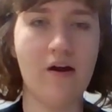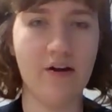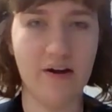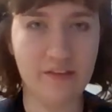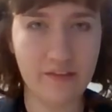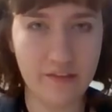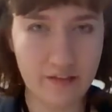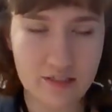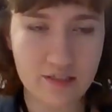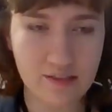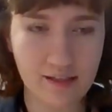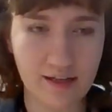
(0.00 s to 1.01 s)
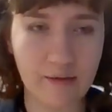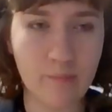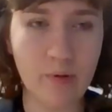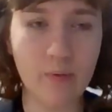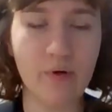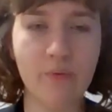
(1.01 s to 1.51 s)
All right, this time
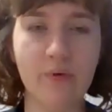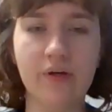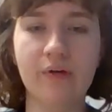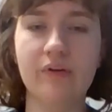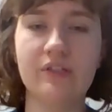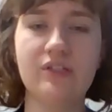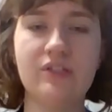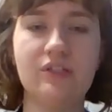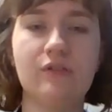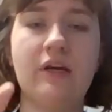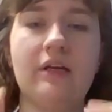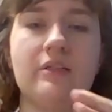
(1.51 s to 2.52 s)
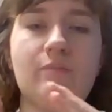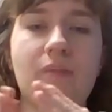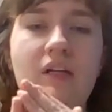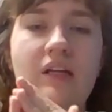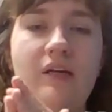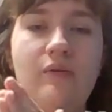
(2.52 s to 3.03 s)
what we're going to do is
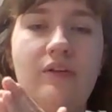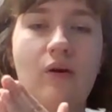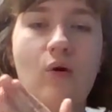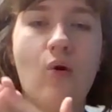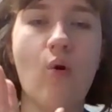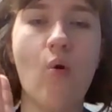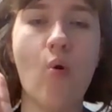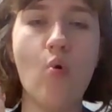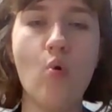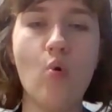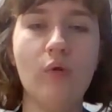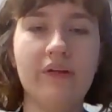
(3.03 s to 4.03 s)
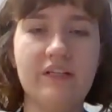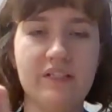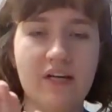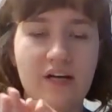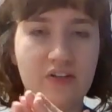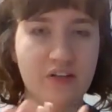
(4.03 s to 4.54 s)
play with our whole
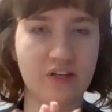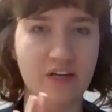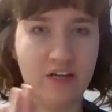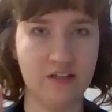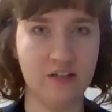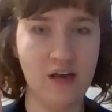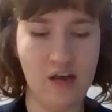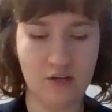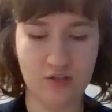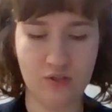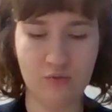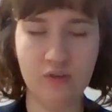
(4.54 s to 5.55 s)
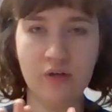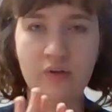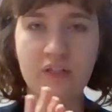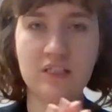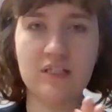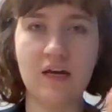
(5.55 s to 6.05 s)
entire hand. So
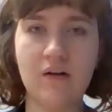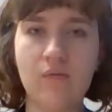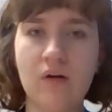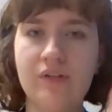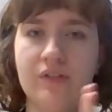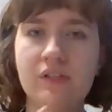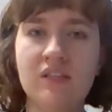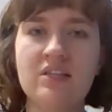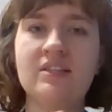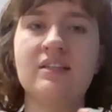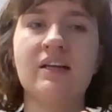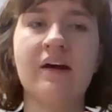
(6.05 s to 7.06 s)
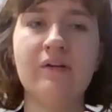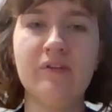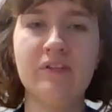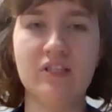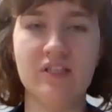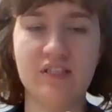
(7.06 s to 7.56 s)
notice, I want you to listen how
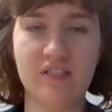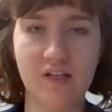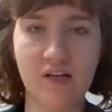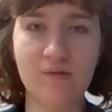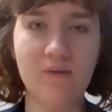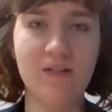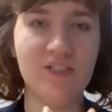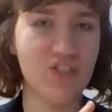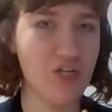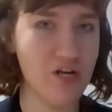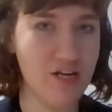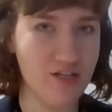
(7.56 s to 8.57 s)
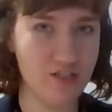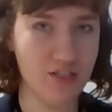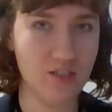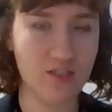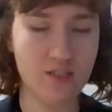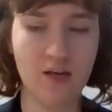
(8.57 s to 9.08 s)
the sound
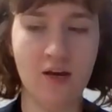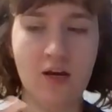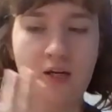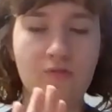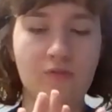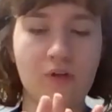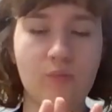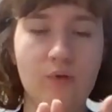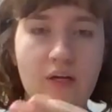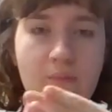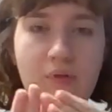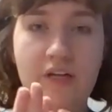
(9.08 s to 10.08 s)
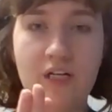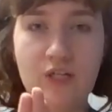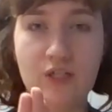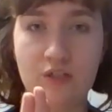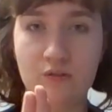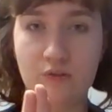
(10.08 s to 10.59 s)
changes from when I'm playing
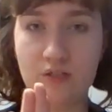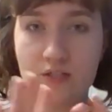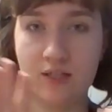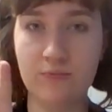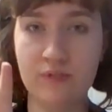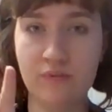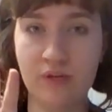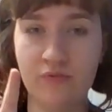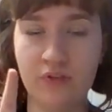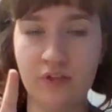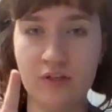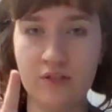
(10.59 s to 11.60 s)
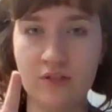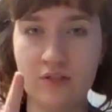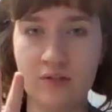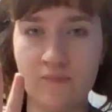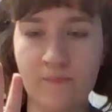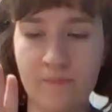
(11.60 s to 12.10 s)
just with the tips of my fingers
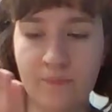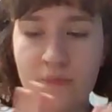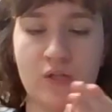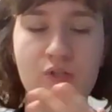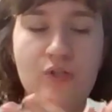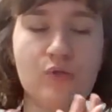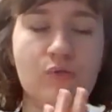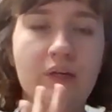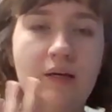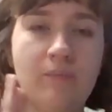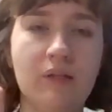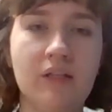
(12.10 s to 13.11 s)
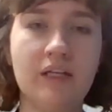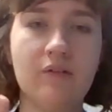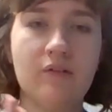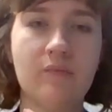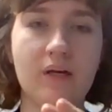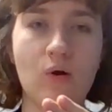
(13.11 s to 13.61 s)
to when I'm playing
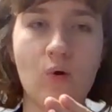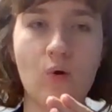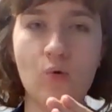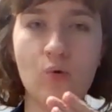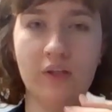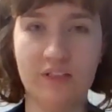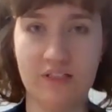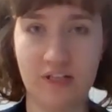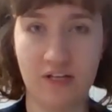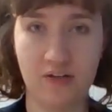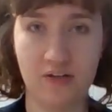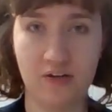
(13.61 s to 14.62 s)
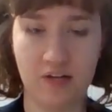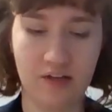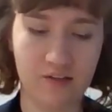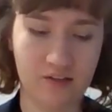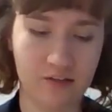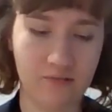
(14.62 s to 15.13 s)
with my whole entire
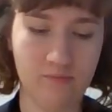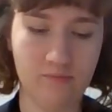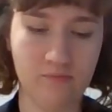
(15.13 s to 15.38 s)
hand.